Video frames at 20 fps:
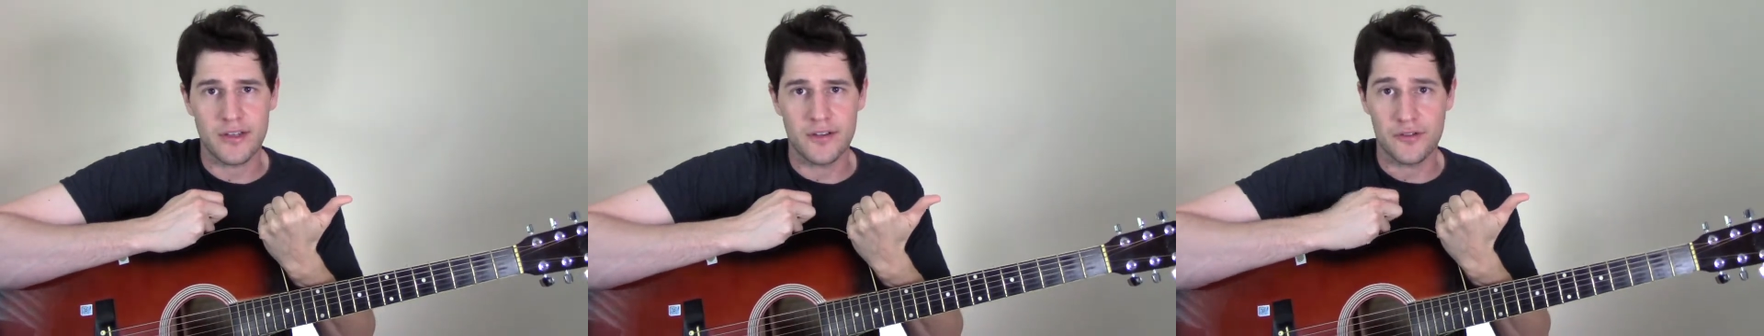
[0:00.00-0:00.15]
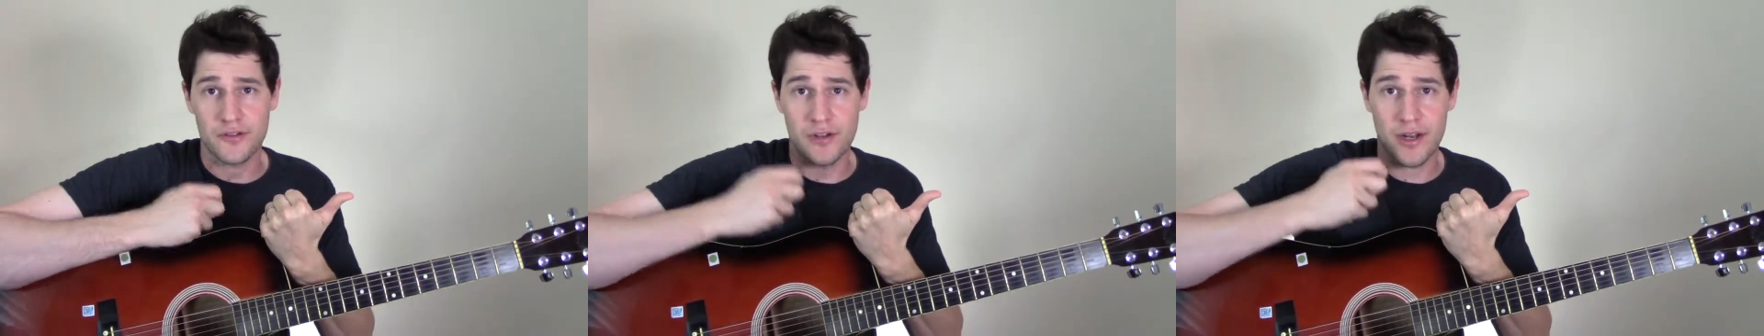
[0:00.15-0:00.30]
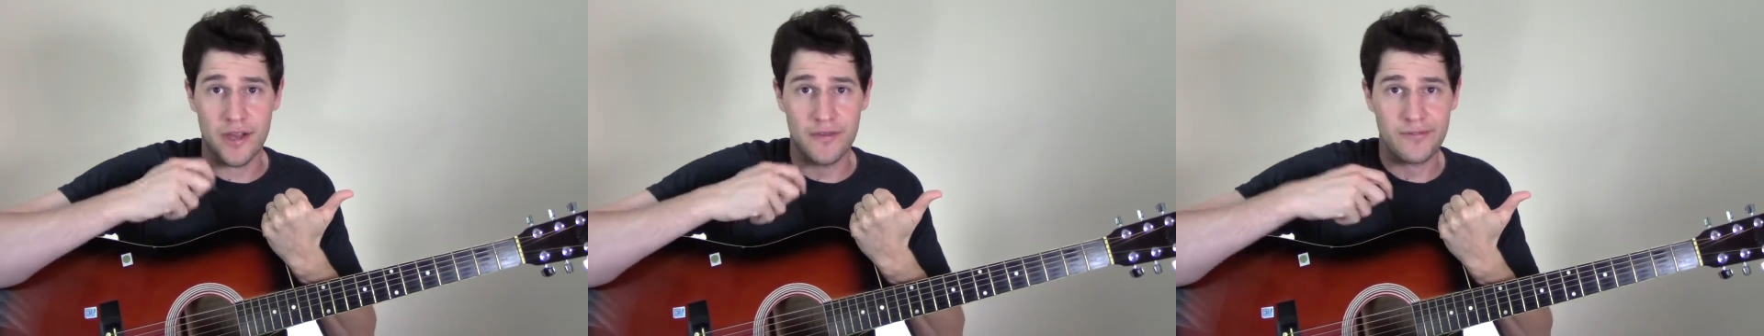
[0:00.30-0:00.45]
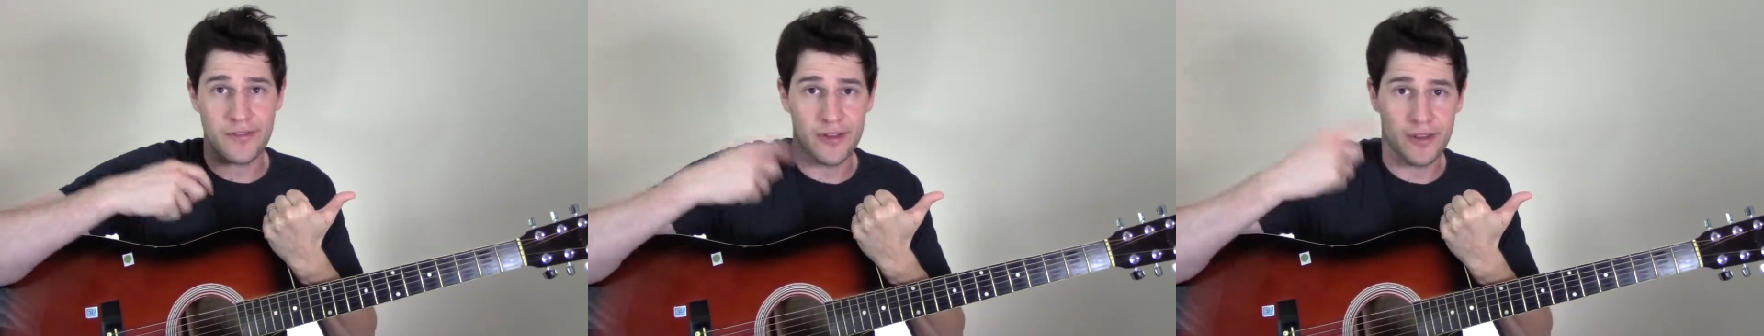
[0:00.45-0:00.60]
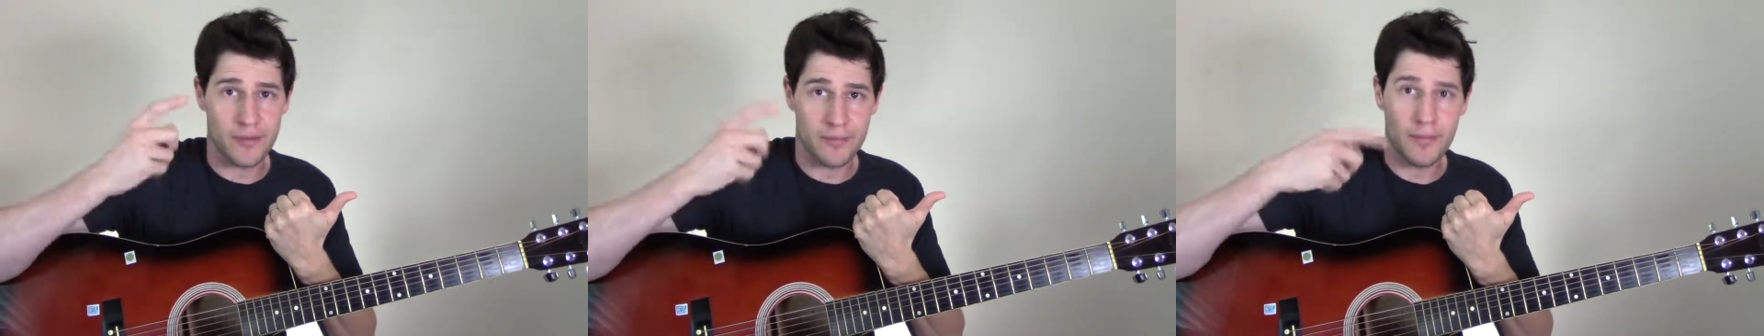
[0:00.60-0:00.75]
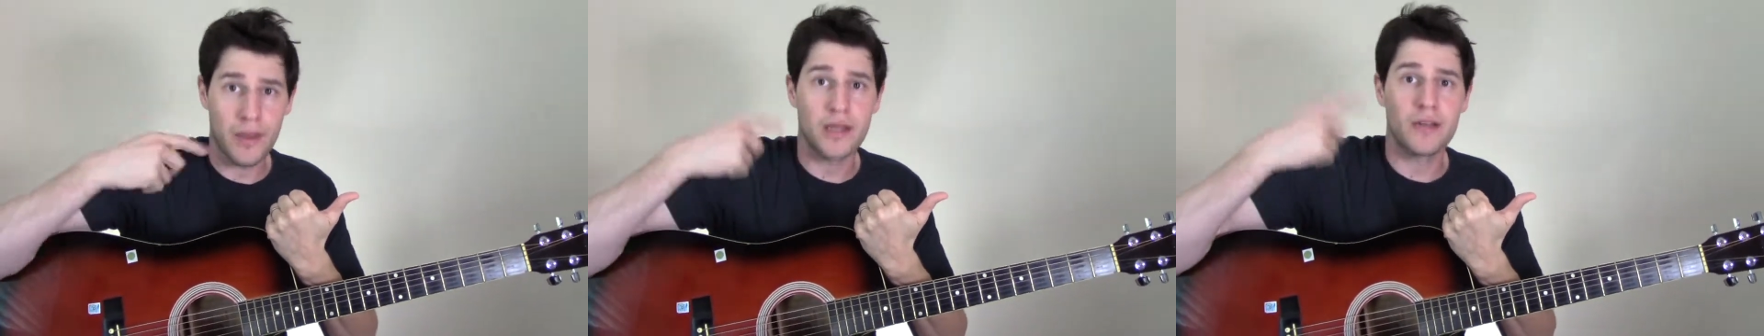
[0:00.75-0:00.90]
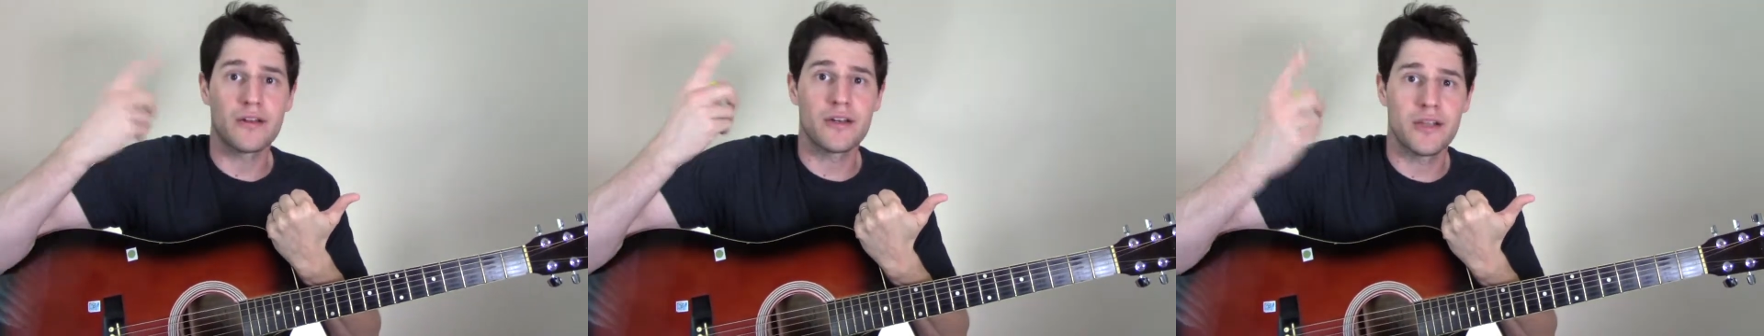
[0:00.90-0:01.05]
You should have the
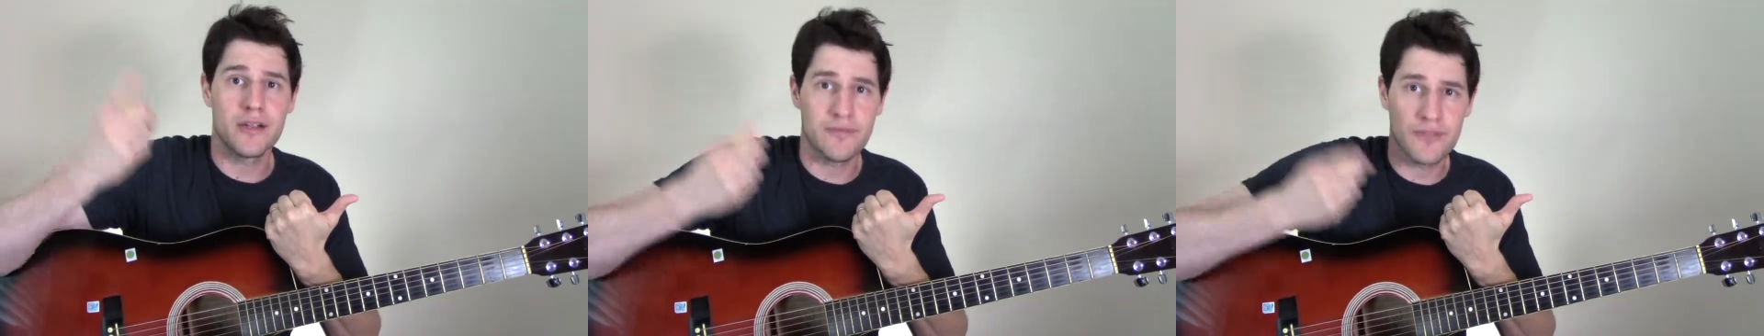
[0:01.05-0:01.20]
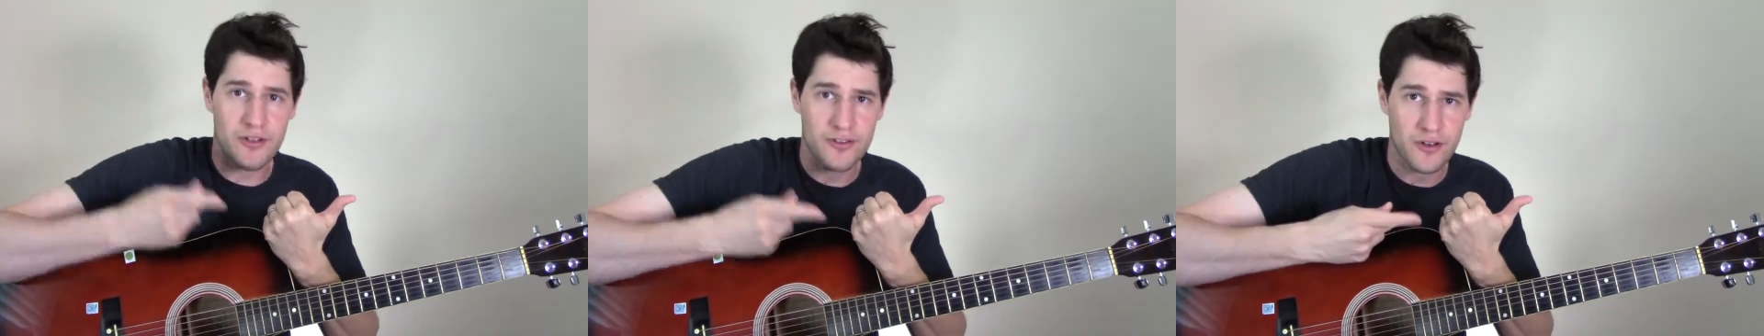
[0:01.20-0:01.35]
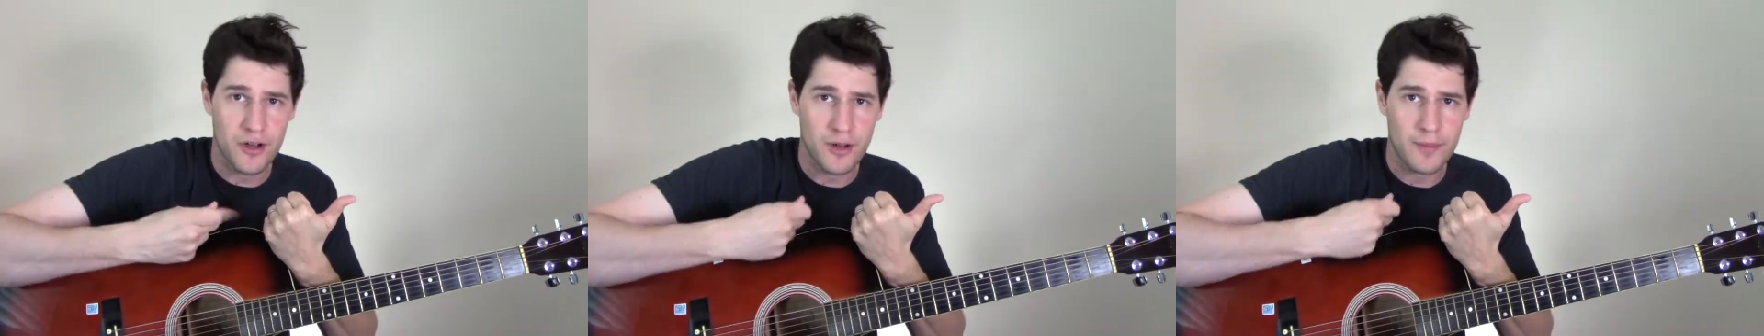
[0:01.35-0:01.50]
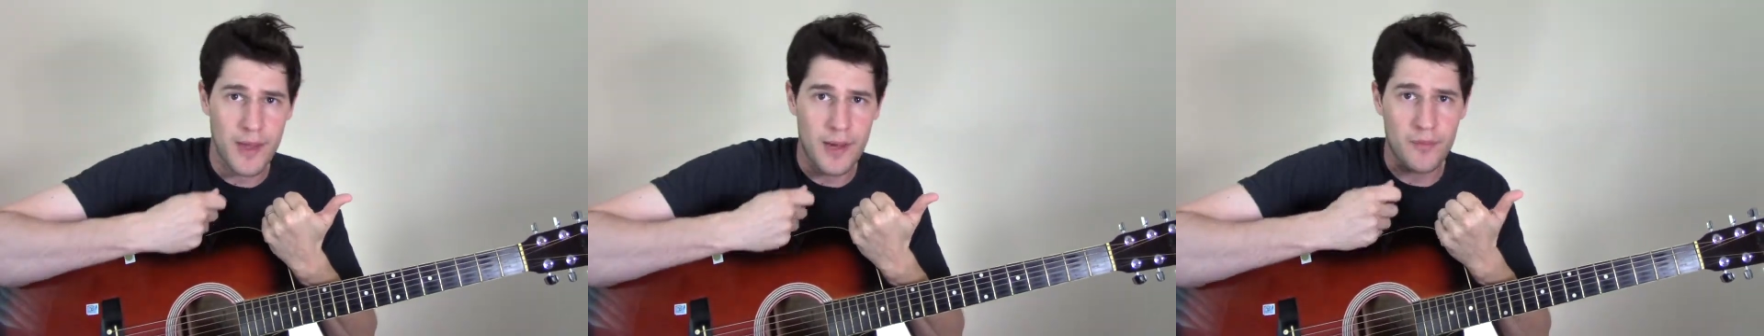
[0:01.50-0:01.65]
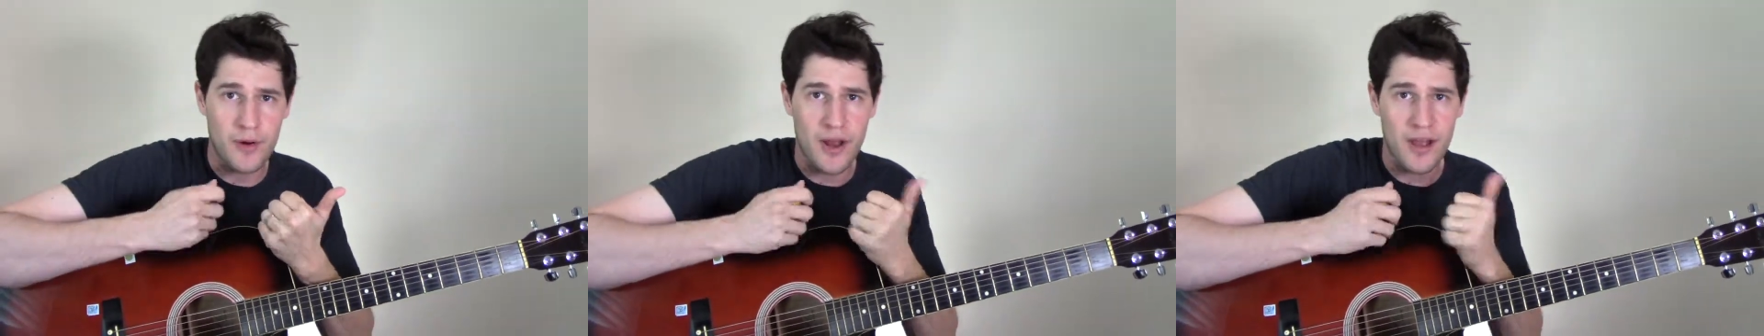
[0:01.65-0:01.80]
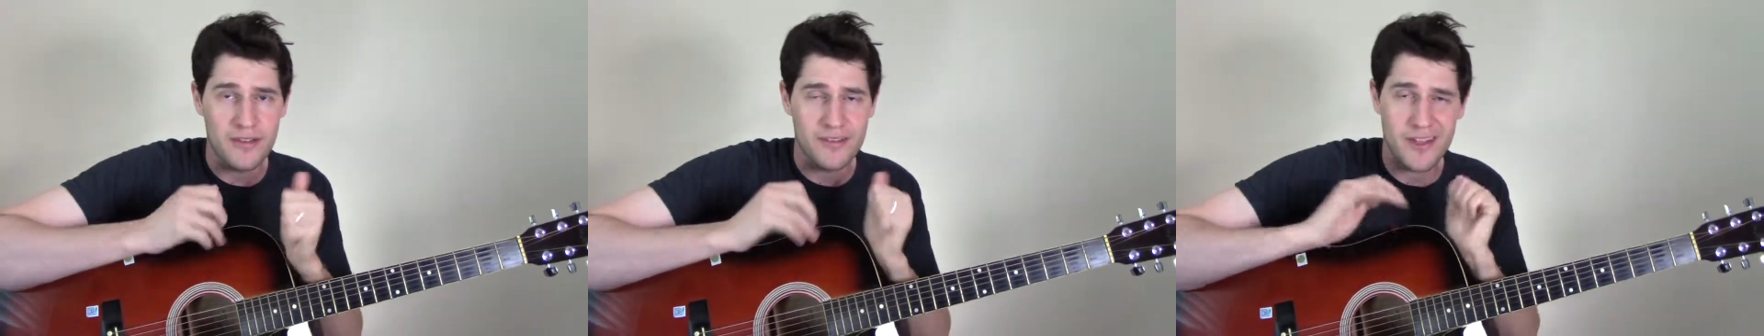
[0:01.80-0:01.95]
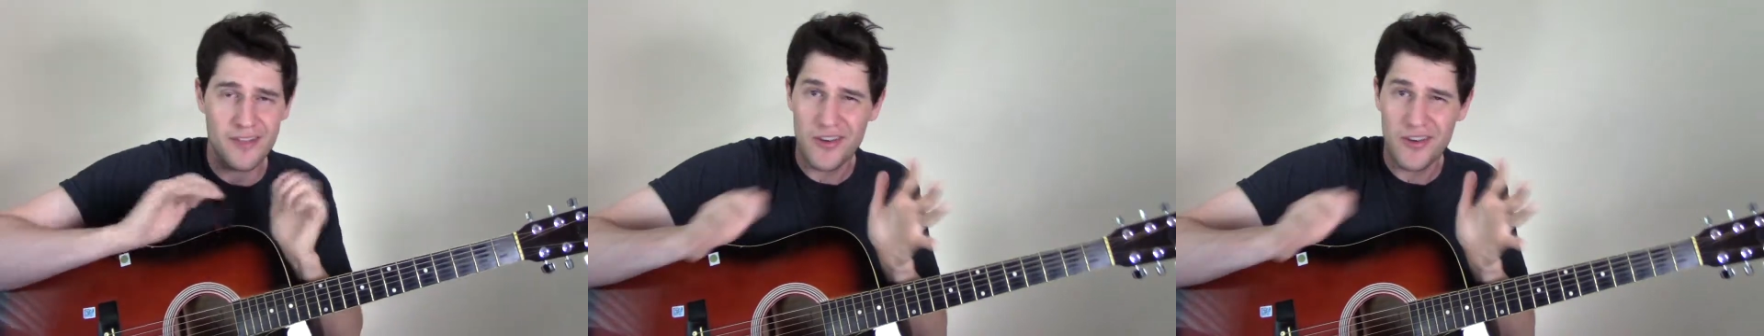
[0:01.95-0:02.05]
melody of the song memorized.